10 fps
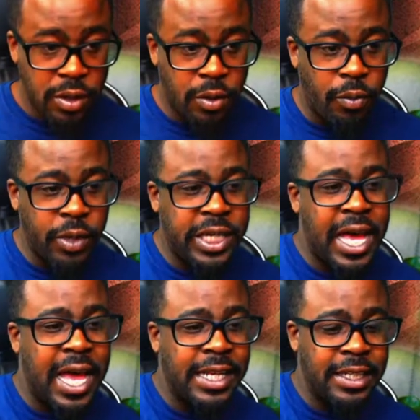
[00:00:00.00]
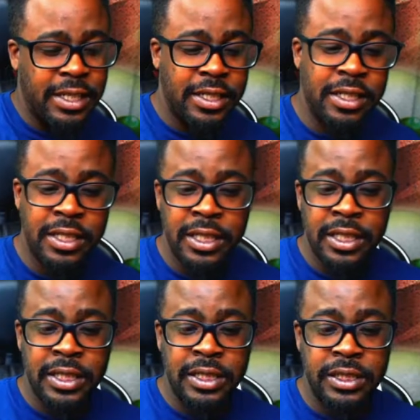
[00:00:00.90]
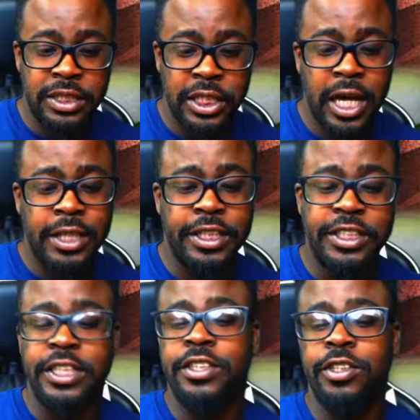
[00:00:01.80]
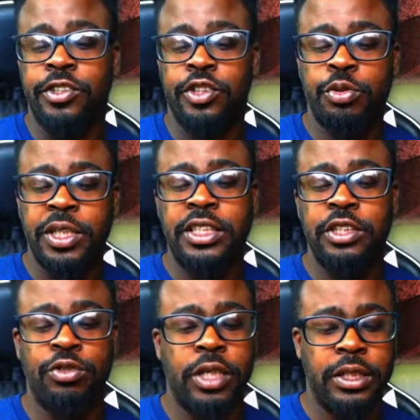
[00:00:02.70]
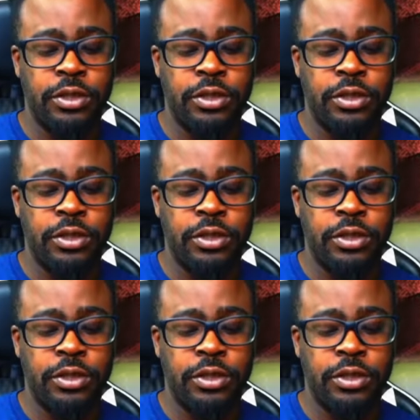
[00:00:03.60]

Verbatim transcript: We got Giana Sisters Twisted Dreams